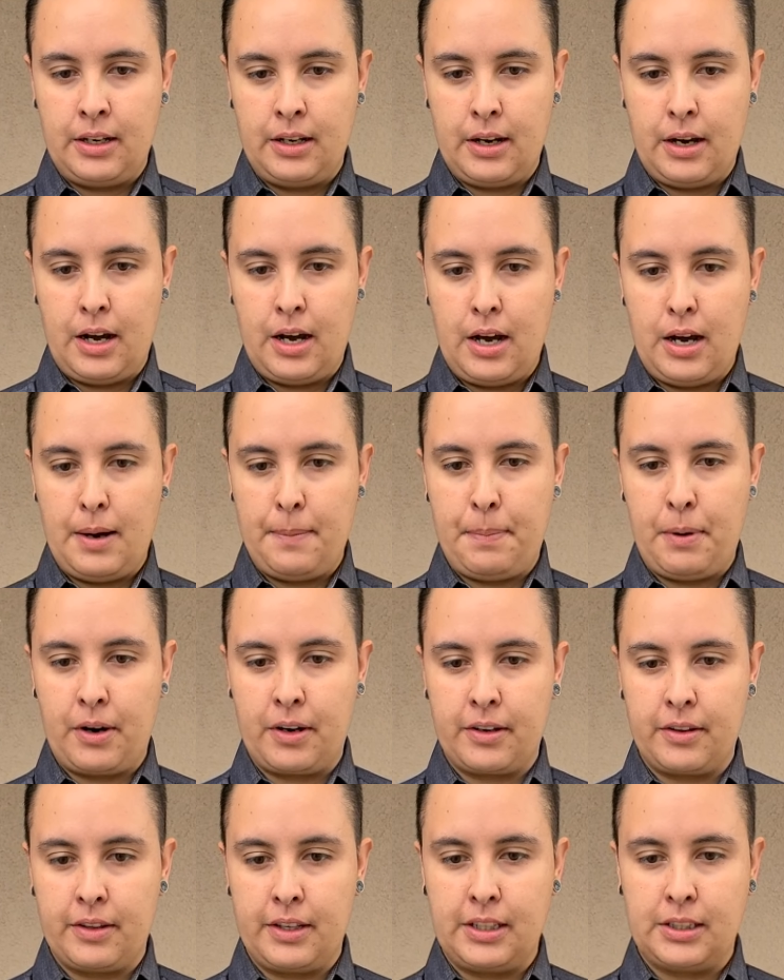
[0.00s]
part
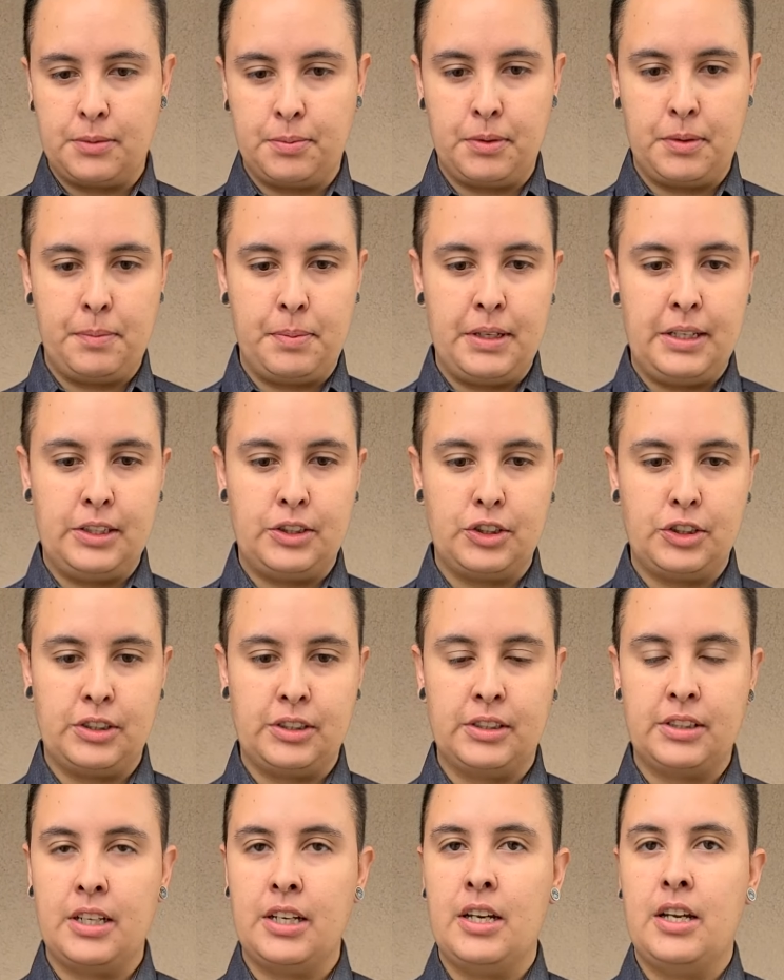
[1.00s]
of this would be just